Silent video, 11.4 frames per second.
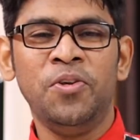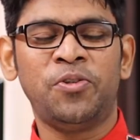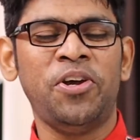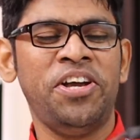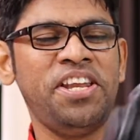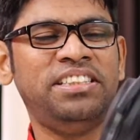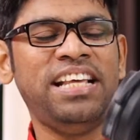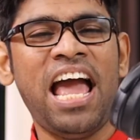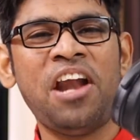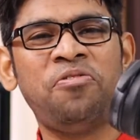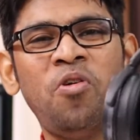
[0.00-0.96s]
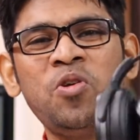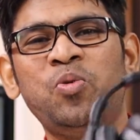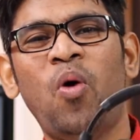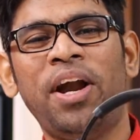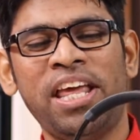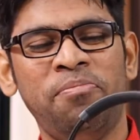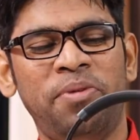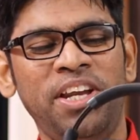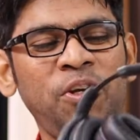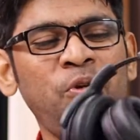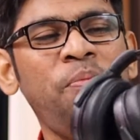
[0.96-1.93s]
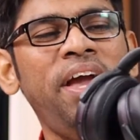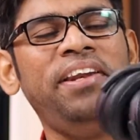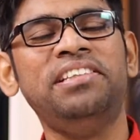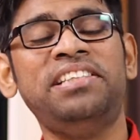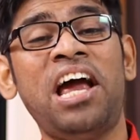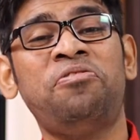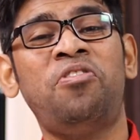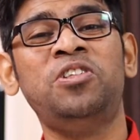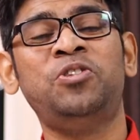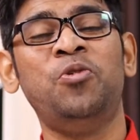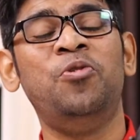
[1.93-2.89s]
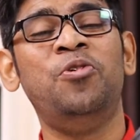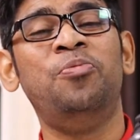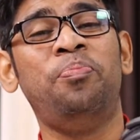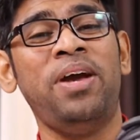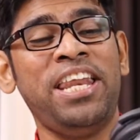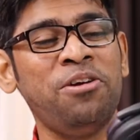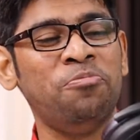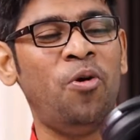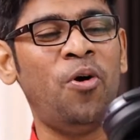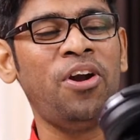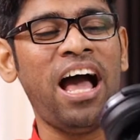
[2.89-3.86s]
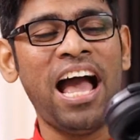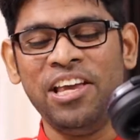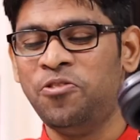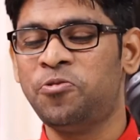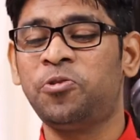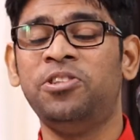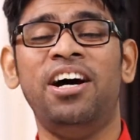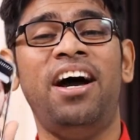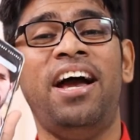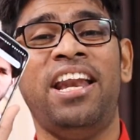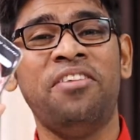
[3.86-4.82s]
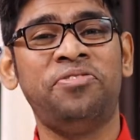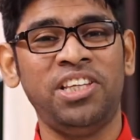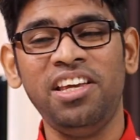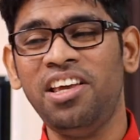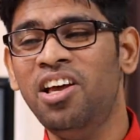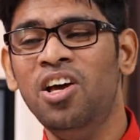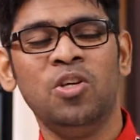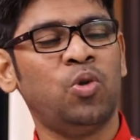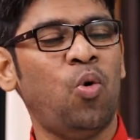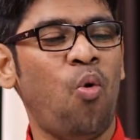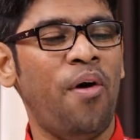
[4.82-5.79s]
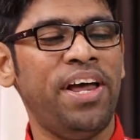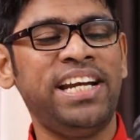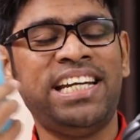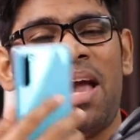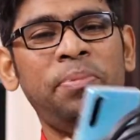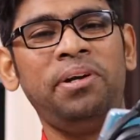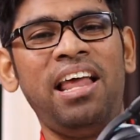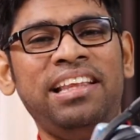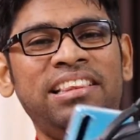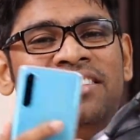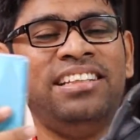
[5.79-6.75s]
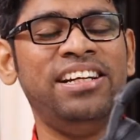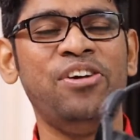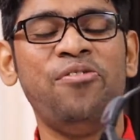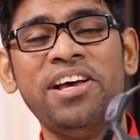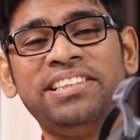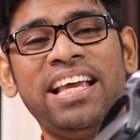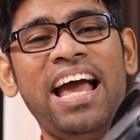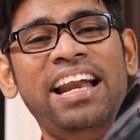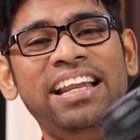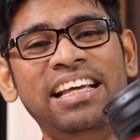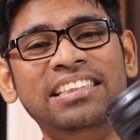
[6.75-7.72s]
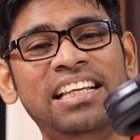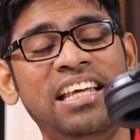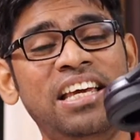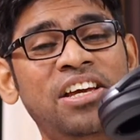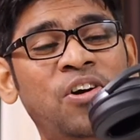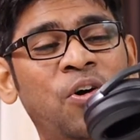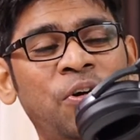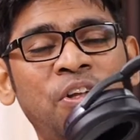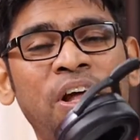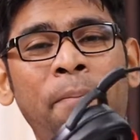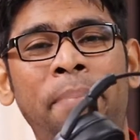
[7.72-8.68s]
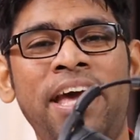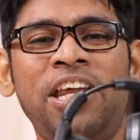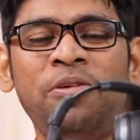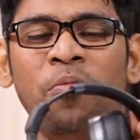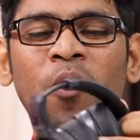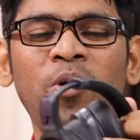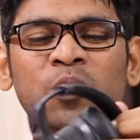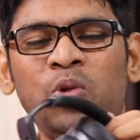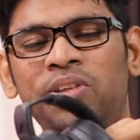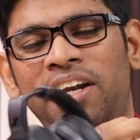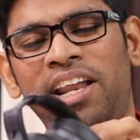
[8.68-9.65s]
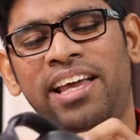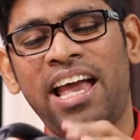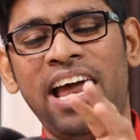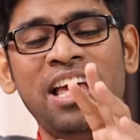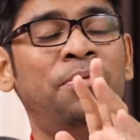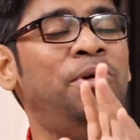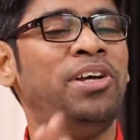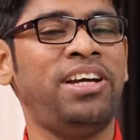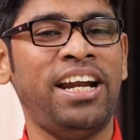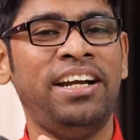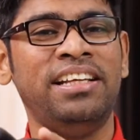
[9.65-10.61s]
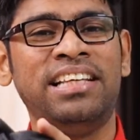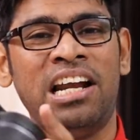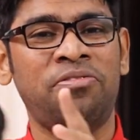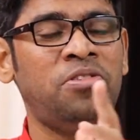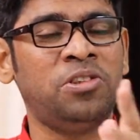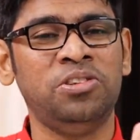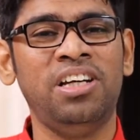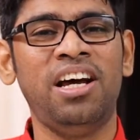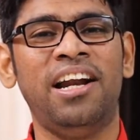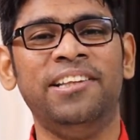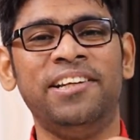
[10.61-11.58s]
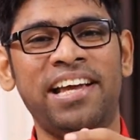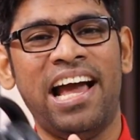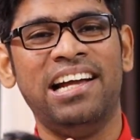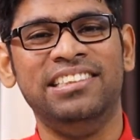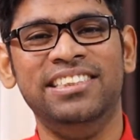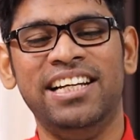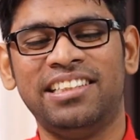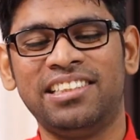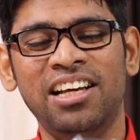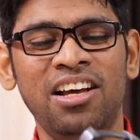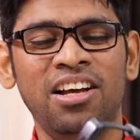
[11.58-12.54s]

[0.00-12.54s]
So here is the headphones. What I mean, to make these headphones to pairing mode, I use the NFC. So when I type it like that, the device can easily go to the pairing mode, so then I can able to connect these headphones to the another gadgets.